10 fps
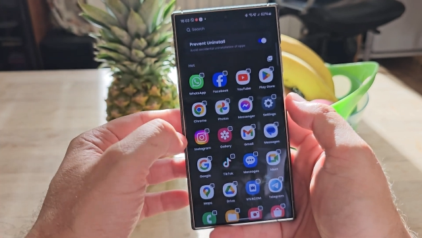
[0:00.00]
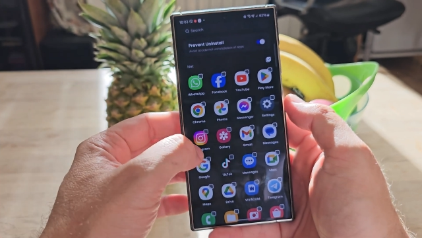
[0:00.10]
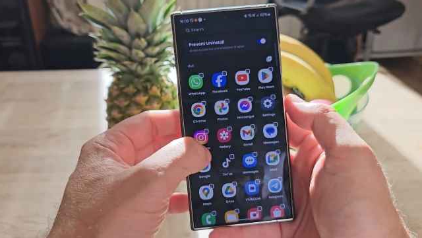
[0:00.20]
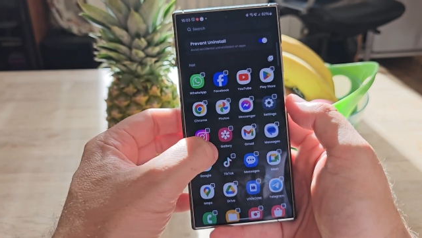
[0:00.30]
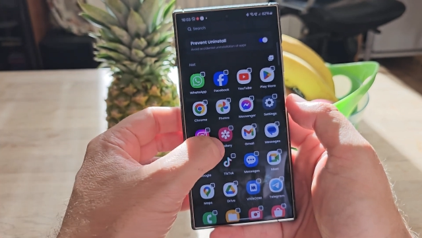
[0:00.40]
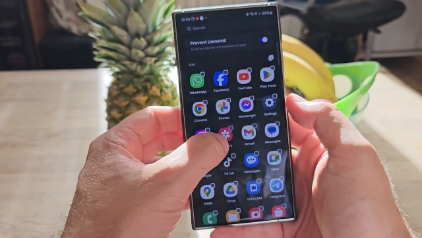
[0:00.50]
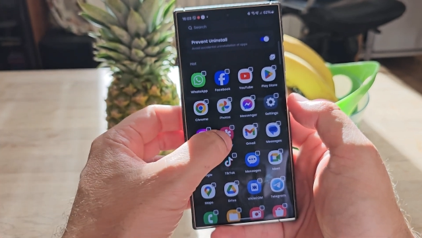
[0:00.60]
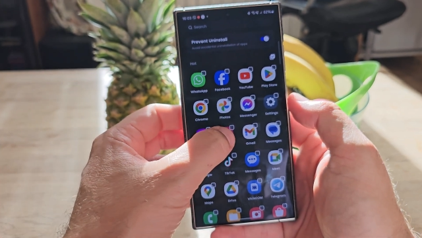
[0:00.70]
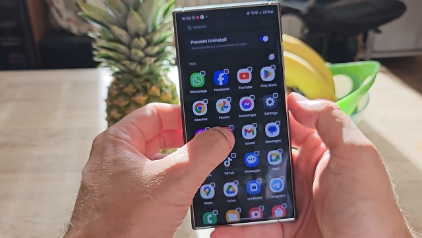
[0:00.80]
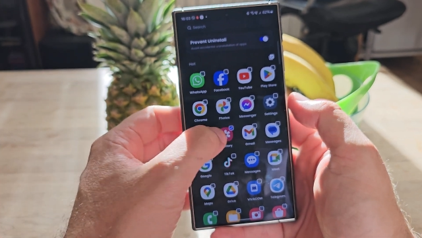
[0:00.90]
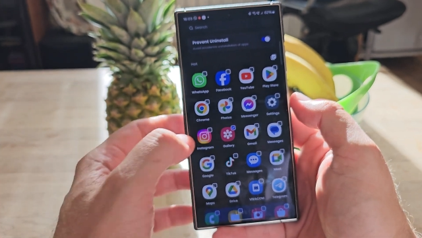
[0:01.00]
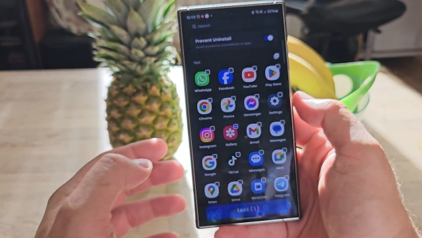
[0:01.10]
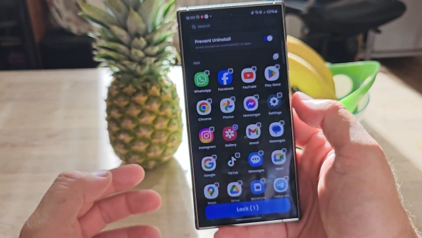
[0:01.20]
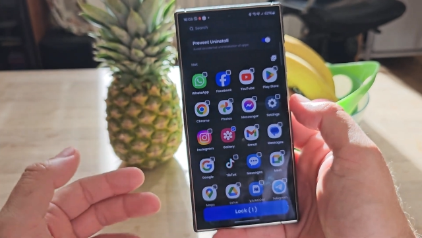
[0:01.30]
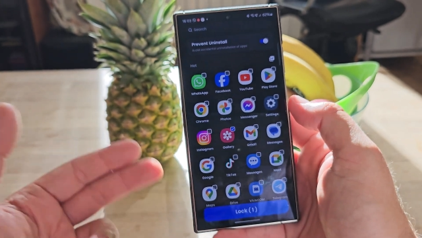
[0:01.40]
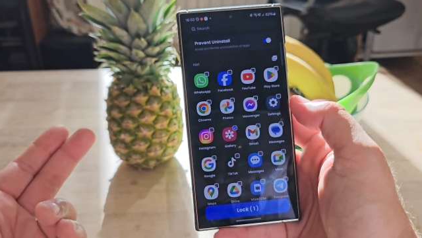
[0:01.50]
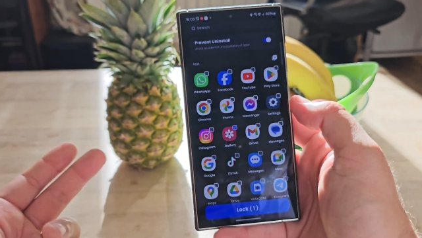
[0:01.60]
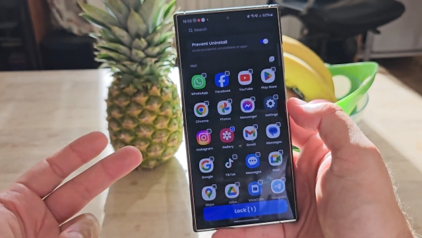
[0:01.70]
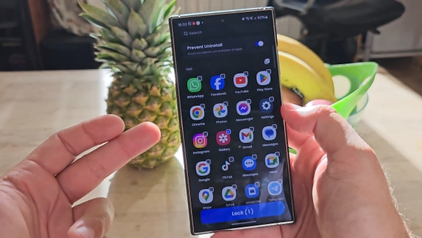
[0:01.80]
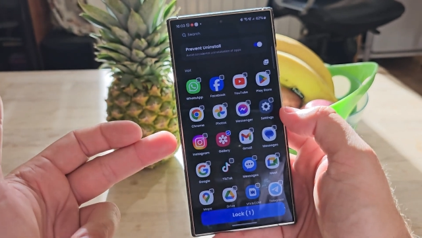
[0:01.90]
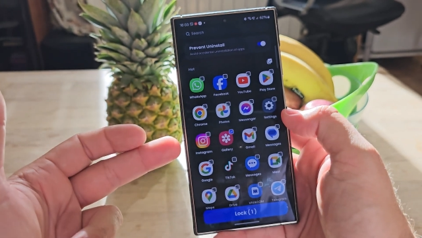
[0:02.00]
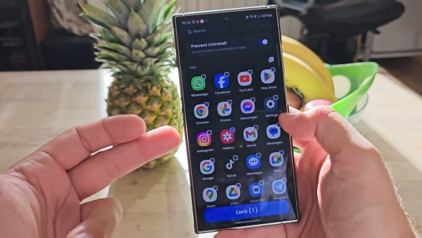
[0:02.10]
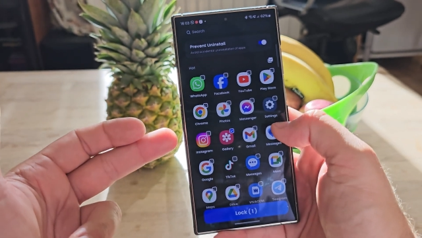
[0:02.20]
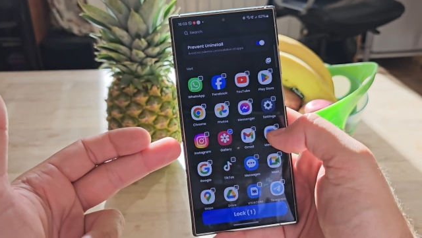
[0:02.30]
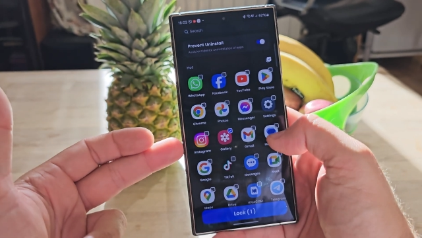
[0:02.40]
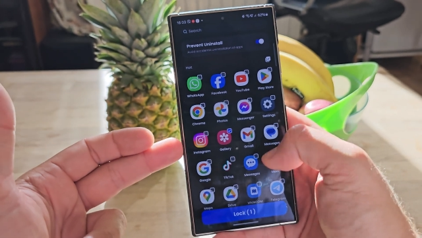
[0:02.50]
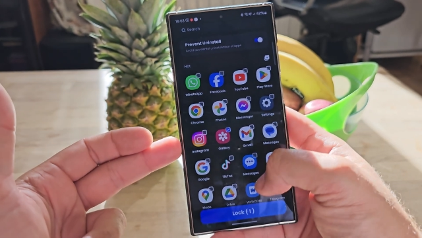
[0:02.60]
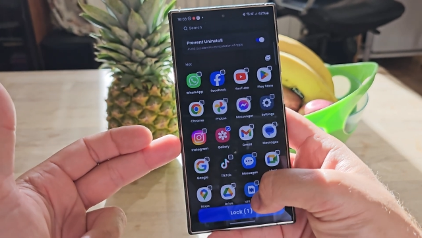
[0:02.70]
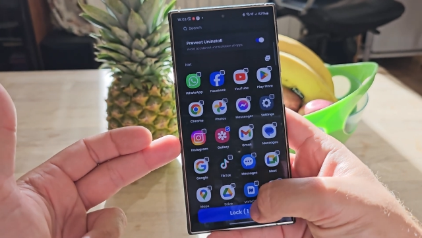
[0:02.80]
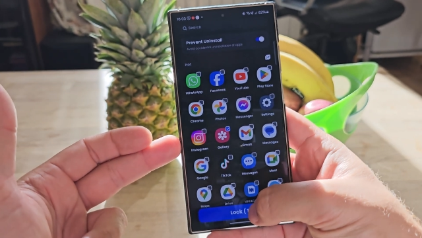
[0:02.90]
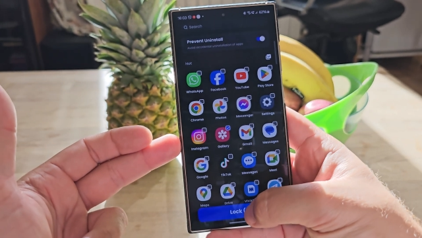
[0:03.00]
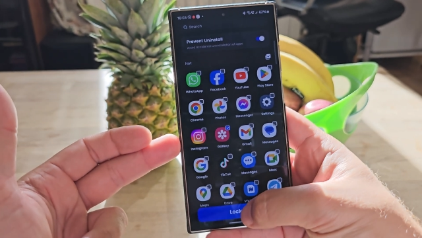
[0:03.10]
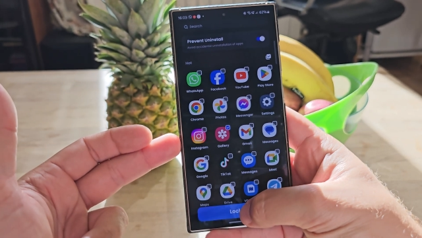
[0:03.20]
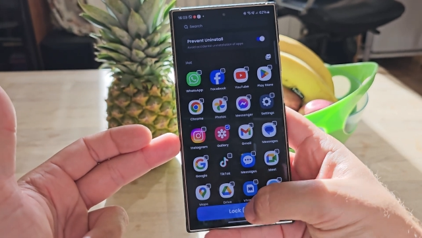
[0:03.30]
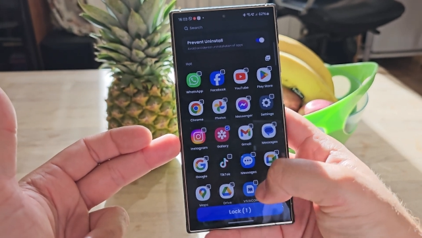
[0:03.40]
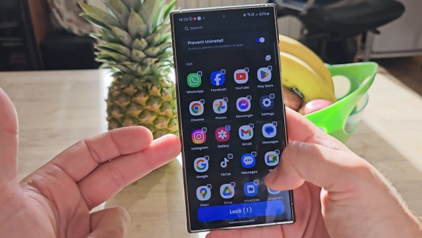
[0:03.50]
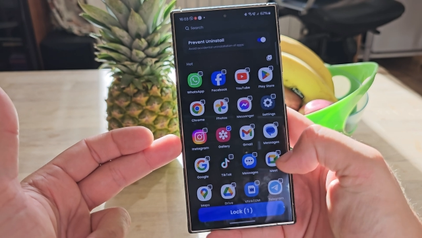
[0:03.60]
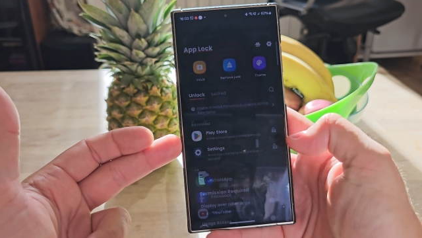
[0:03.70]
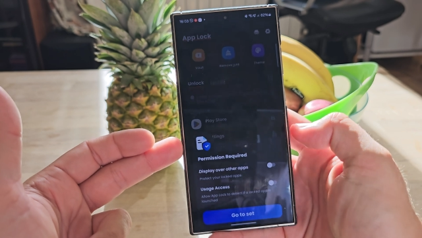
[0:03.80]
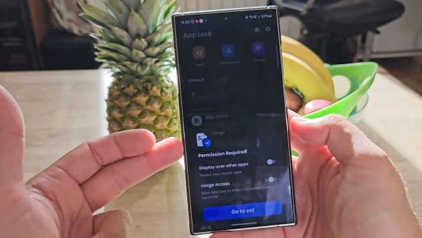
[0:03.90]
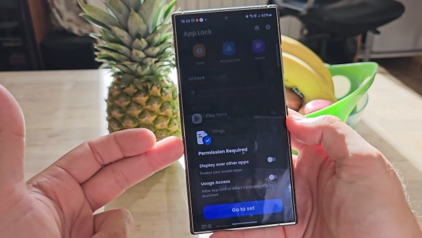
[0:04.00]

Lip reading: (no speaker visible)